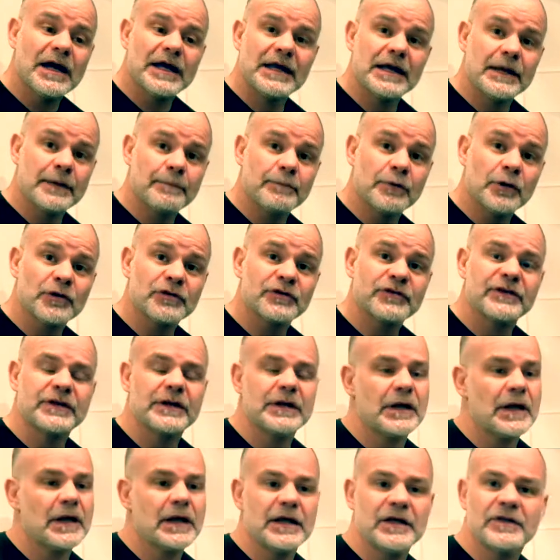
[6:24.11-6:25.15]
in
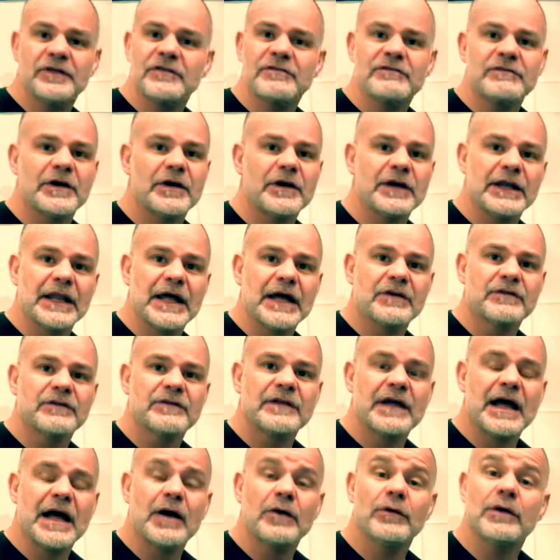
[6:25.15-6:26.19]
person, it's a very loud
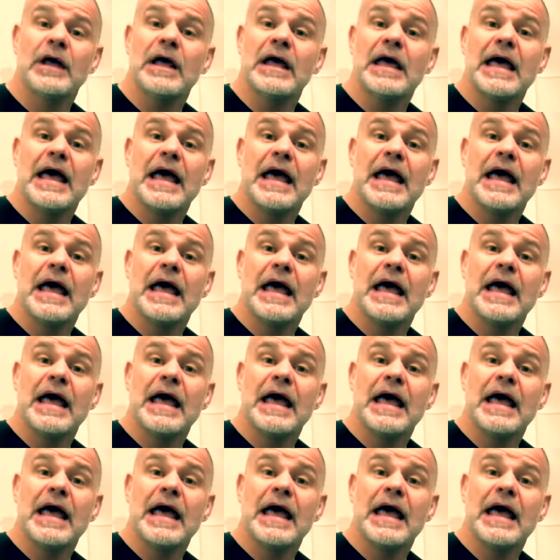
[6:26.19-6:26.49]
sound.